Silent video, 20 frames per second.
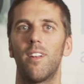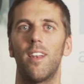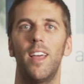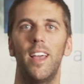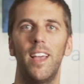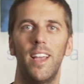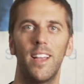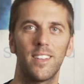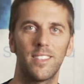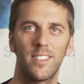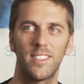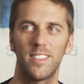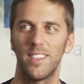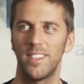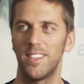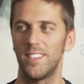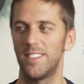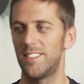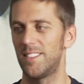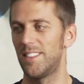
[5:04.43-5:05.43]
legs,
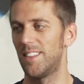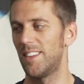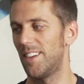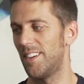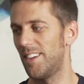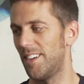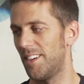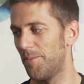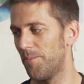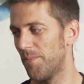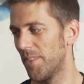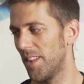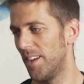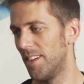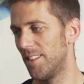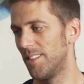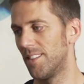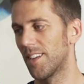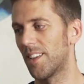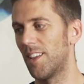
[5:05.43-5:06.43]
it's the
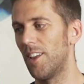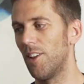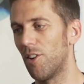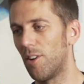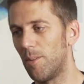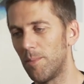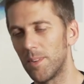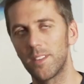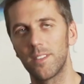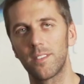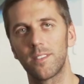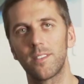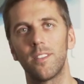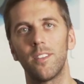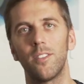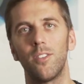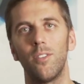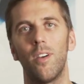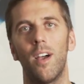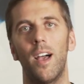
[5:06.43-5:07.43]
kilometers
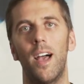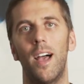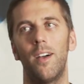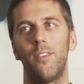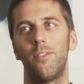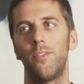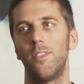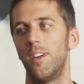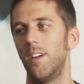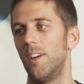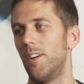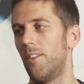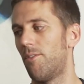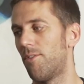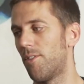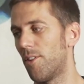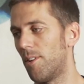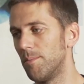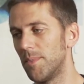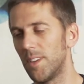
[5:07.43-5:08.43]
that you have
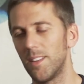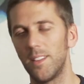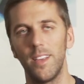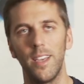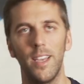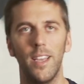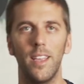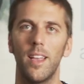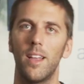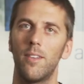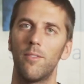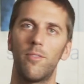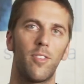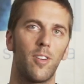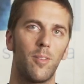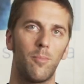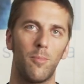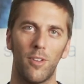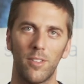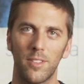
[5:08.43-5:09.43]
from the day and
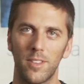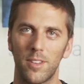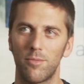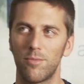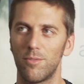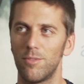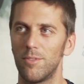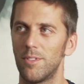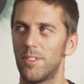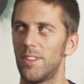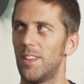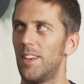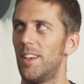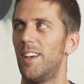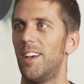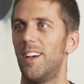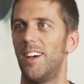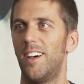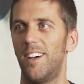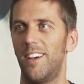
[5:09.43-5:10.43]
from all the route
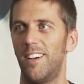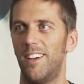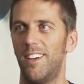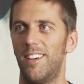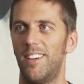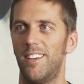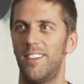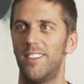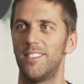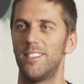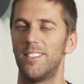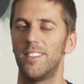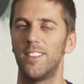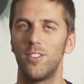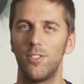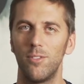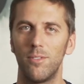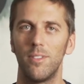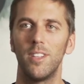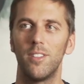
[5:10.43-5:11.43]

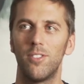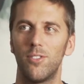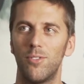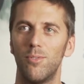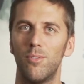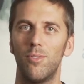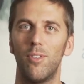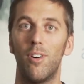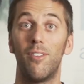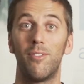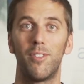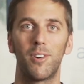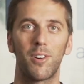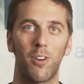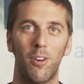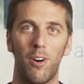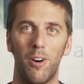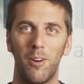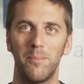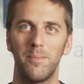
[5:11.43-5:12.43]
that you need to
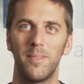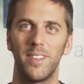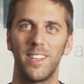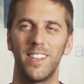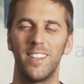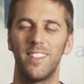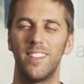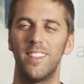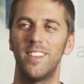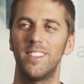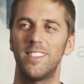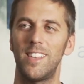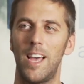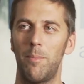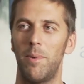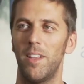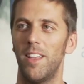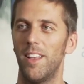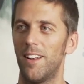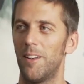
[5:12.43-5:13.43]
overcome in this
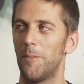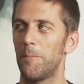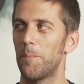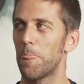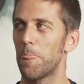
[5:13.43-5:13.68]
uphill.